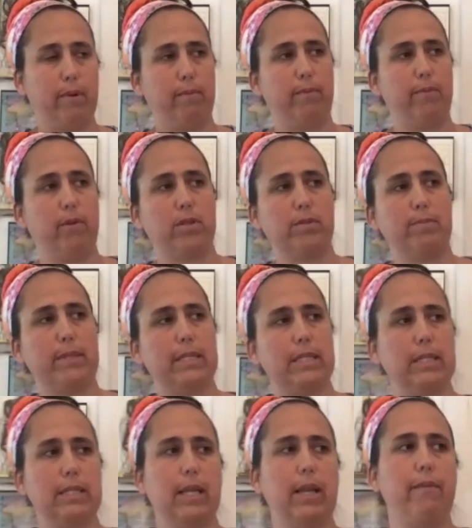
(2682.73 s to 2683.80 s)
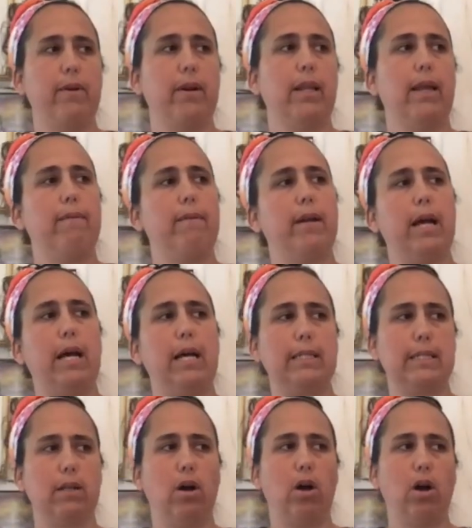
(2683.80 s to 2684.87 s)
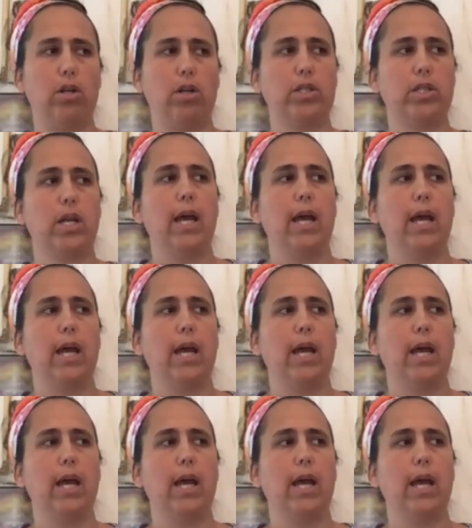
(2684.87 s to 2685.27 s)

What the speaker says: first business, 1111, has the heart,